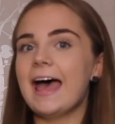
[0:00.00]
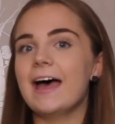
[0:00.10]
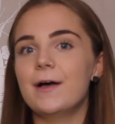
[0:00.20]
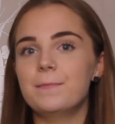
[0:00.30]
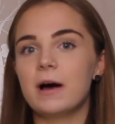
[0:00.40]

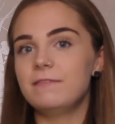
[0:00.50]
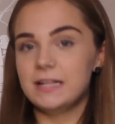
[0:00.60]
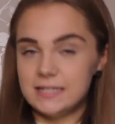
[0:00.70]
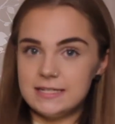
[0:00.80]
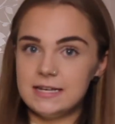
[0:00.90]
Um, I've
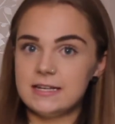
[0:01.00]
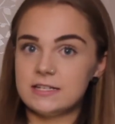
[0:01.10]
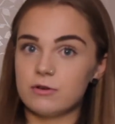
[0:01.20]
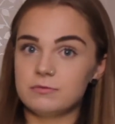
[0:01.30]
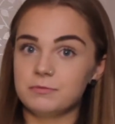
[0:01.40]
linked this in the
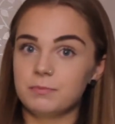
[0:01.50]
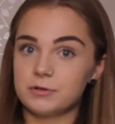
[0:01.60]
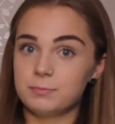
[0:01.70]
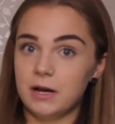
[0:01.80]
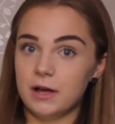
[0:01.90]
description
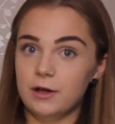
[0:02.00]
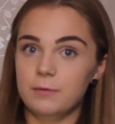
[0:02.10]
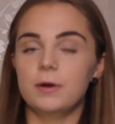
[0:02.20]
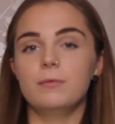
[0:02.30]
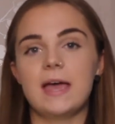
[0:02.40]
box
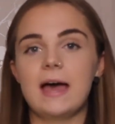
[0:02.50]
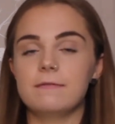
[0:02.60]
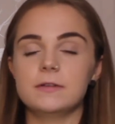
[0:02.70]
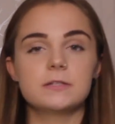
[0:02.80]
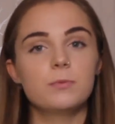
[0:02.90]
below, but we
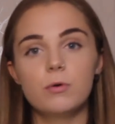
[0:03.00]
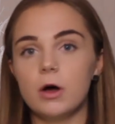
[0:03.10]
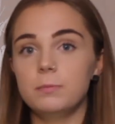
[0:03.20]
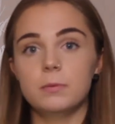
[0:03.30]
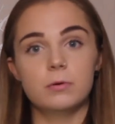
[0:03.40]
have a small
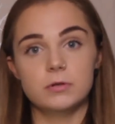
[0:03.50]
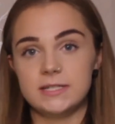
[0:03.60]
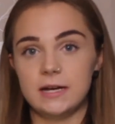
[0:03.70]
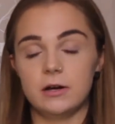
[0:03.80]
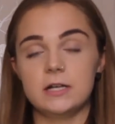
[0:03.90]
open pod
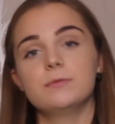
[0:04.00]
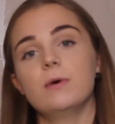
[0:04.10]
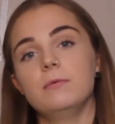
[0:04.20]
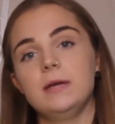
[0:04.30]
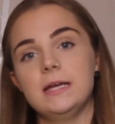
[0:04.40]
series
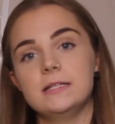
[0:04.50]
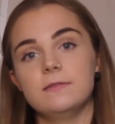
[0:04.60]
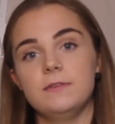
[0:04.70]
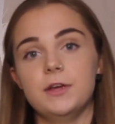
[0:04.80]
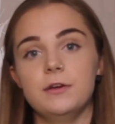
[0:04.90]
where we
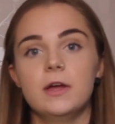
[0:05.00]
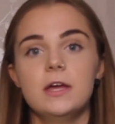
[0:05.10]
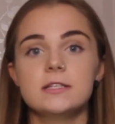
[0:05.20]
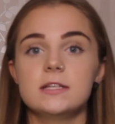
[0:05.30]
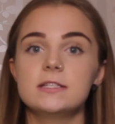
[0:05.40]
interview
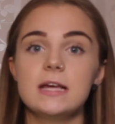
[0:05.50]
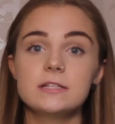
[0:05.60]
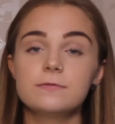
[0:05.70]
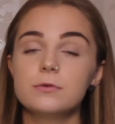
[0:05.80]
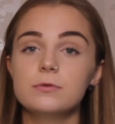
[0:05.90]

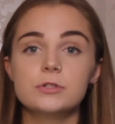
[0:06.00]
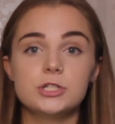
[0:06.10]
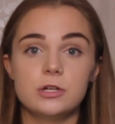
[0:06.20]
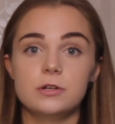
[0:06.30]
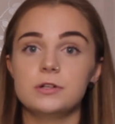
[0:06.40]
successful
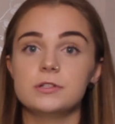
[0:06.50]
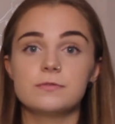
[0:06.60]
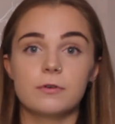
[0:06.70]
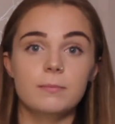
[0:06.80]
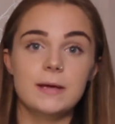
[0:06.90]

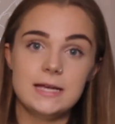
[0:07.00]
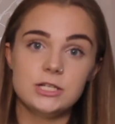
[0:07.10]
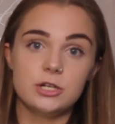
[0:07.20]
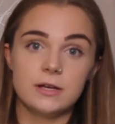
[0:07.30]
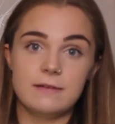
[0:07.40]
students from
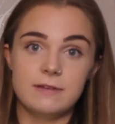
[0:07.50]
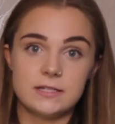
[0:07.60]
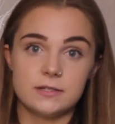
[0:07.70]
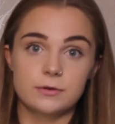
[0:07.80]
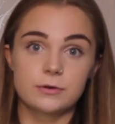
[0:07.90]
each UK
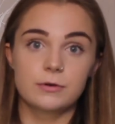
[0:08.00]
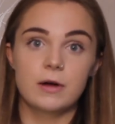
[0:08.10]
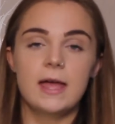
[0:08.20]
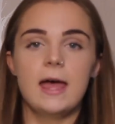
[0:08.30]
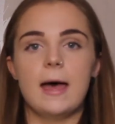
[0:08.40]
vet school
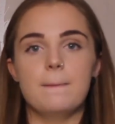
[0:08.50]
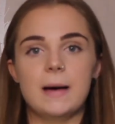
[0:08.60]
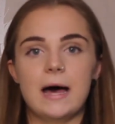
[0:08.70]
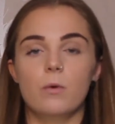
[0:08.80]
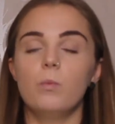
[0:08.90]

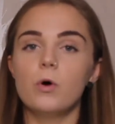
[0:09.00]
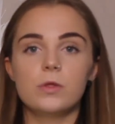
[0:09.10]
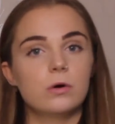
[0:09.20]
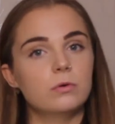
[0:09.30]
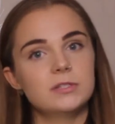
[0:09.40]
about what
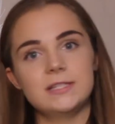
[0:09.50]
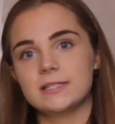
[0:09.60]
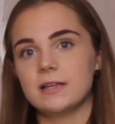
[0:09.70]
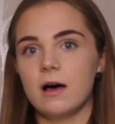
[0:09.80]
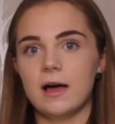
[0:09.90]
the course
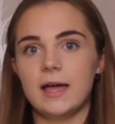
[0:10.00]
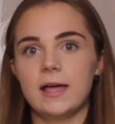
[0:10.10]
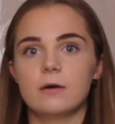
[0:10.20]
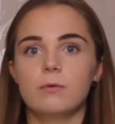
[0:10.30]
is like,